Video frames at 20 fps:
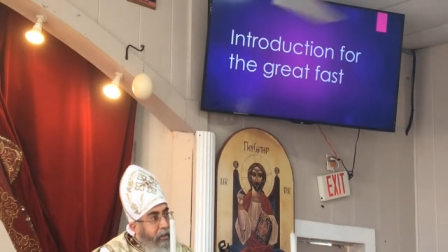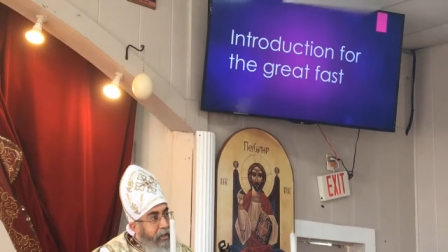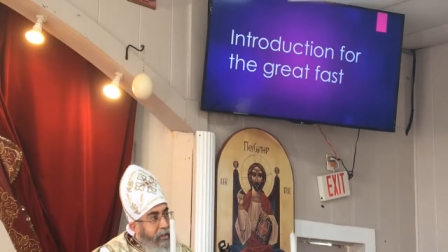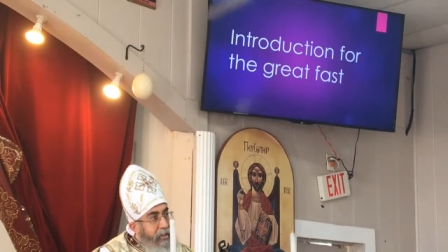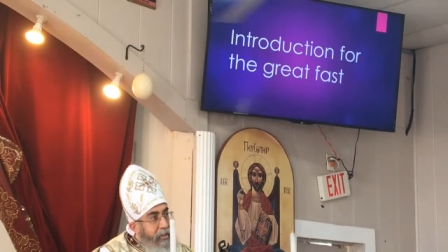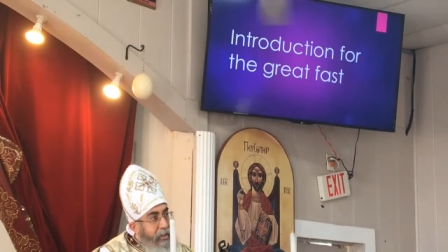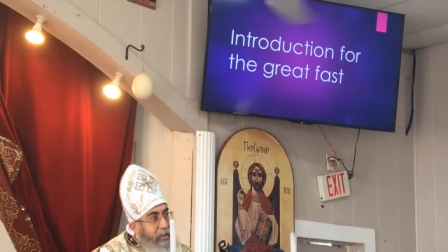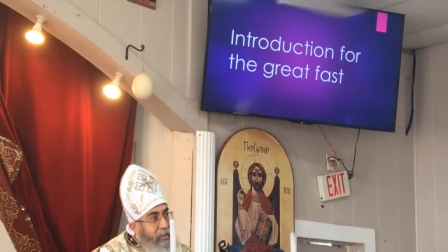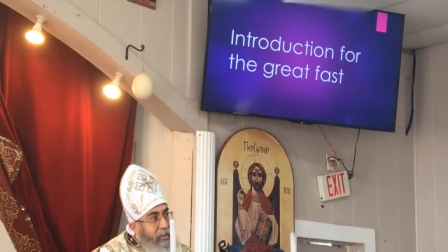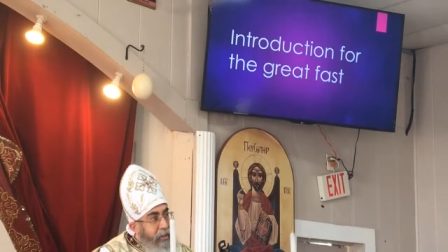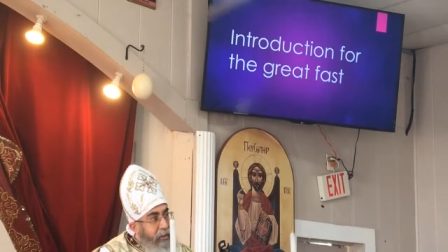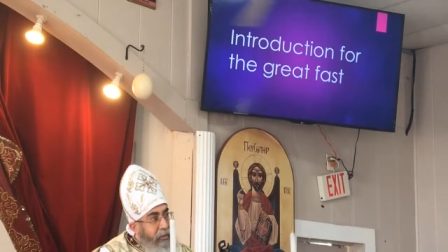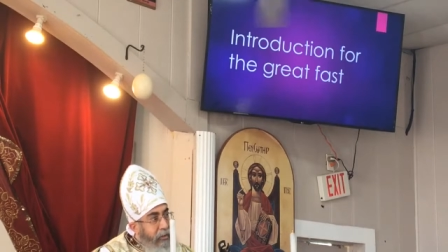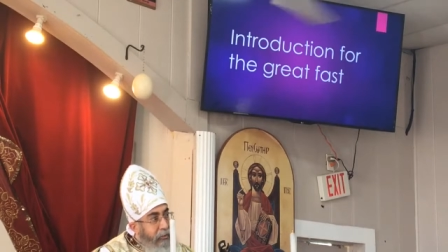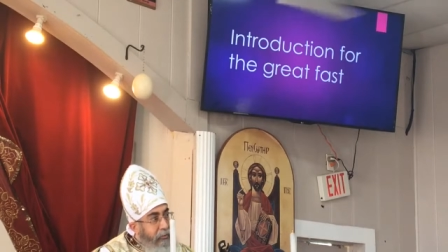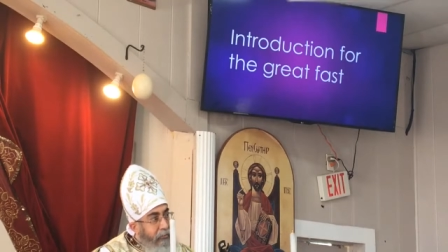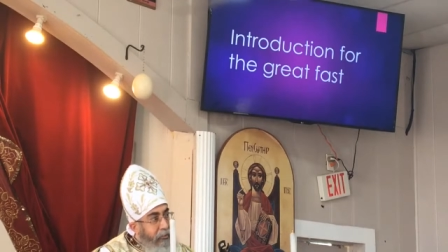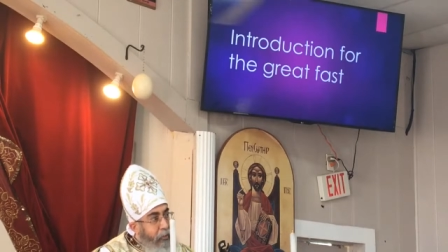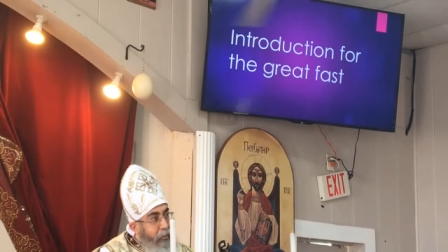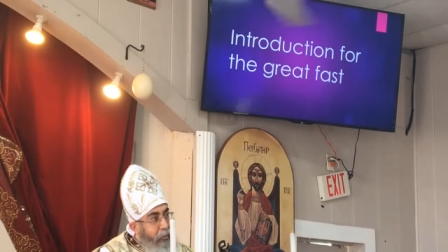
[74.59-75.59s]
the season
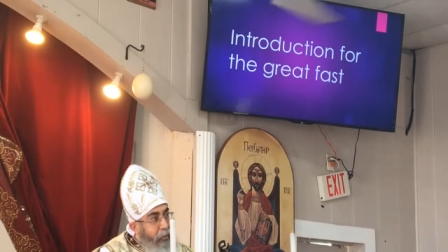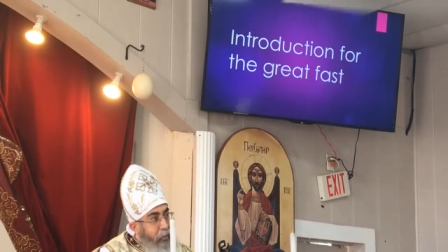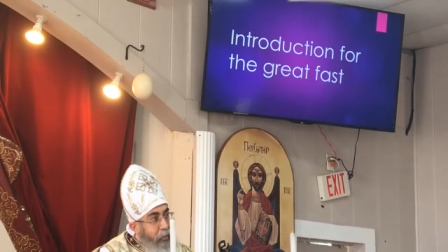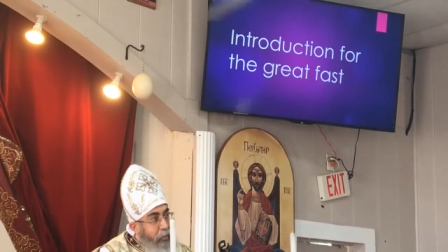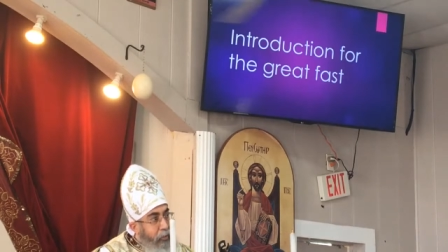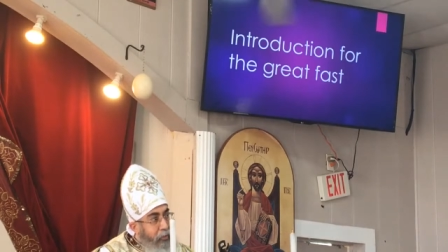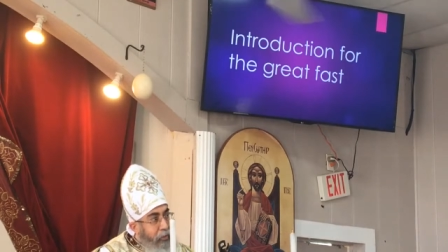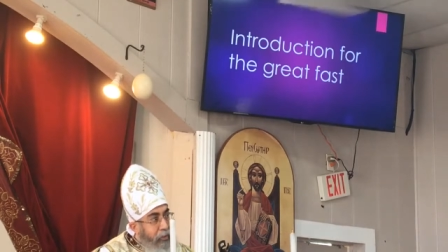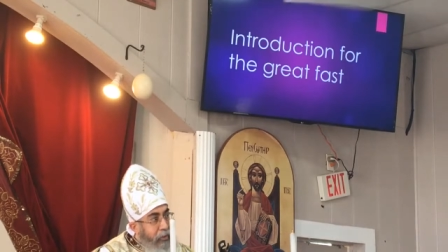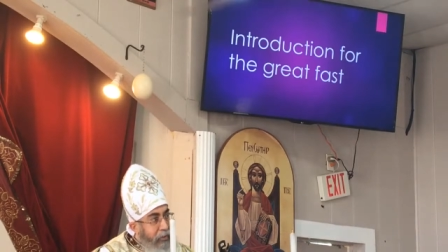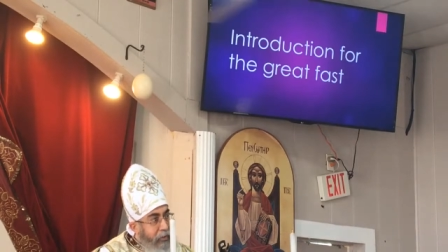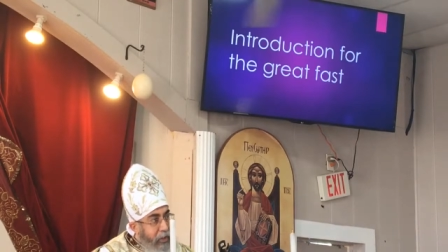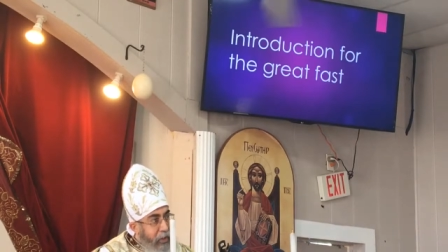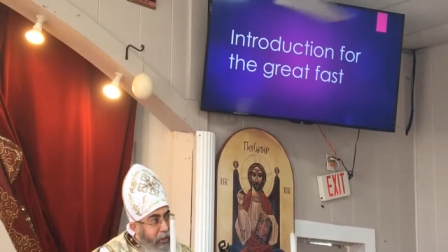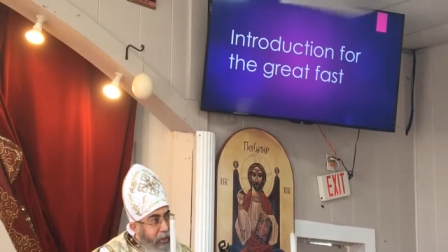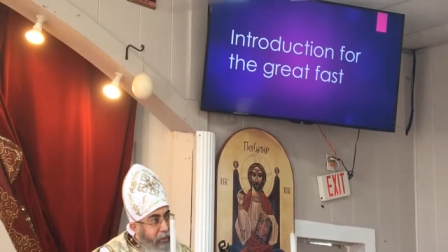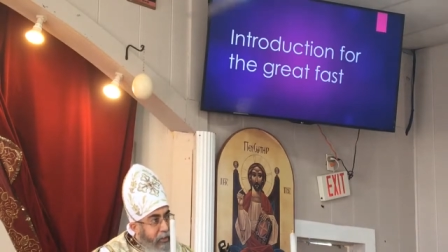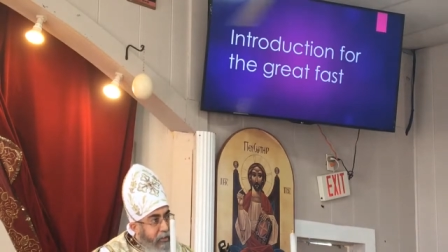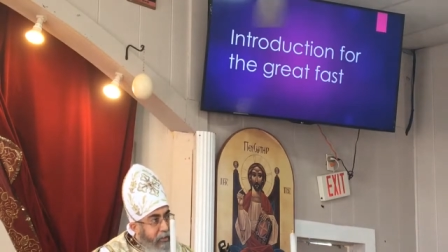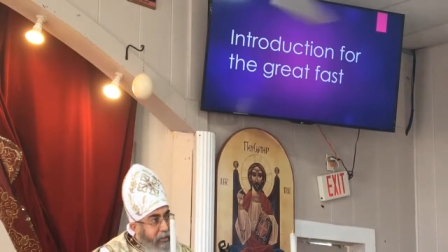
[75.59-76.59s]
of doing good
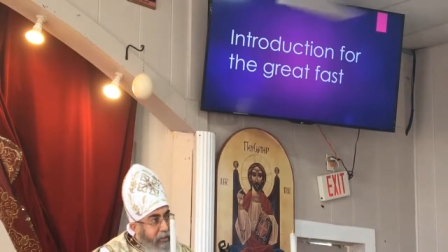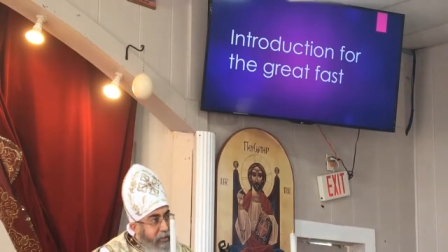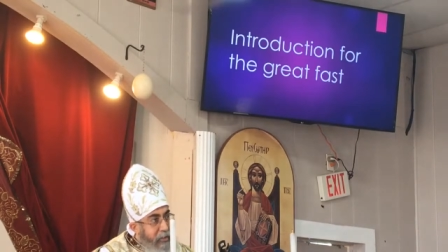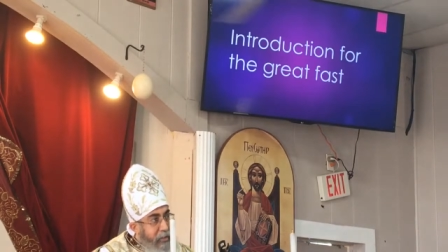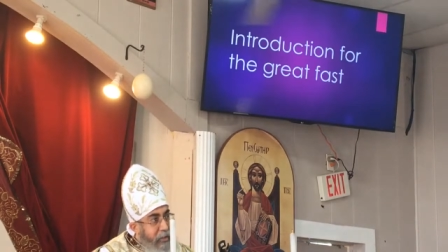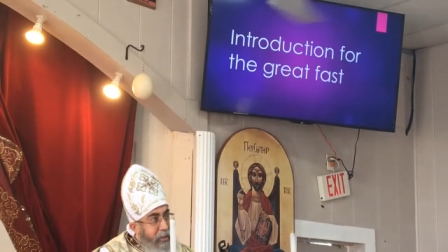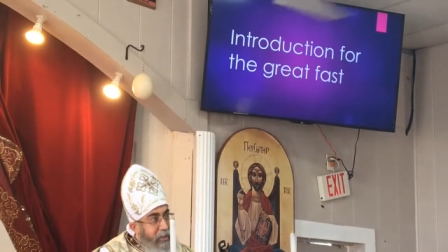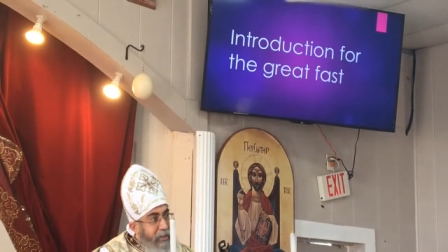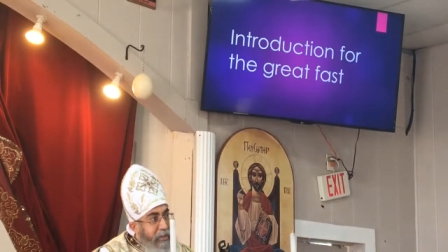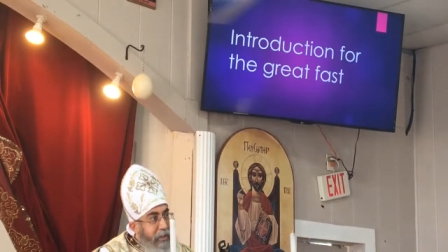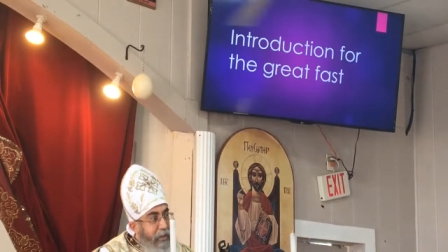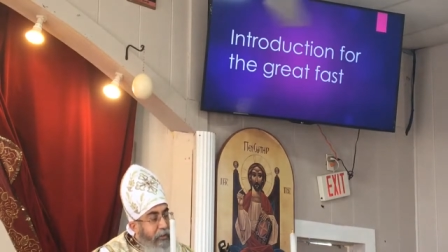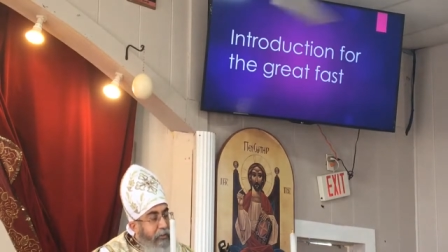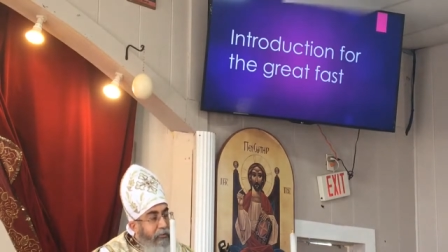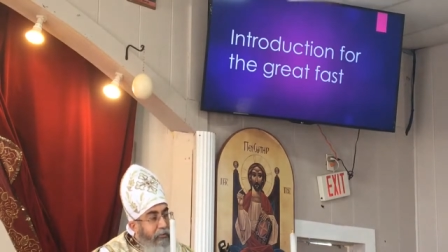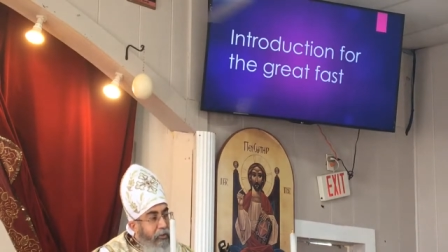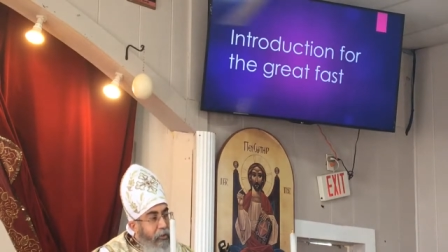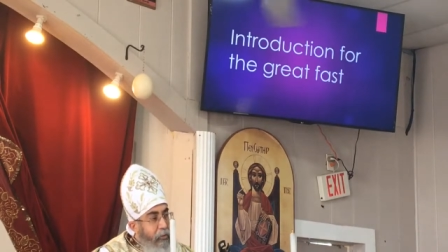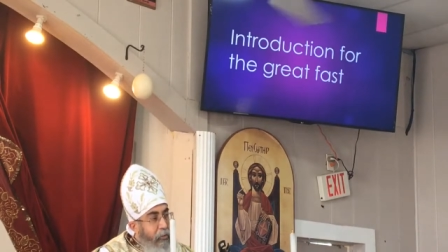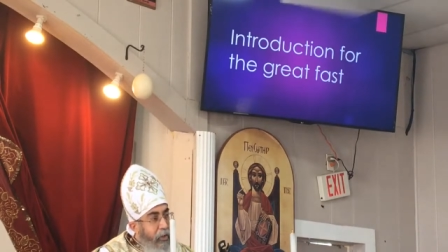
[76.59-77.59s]
things, season of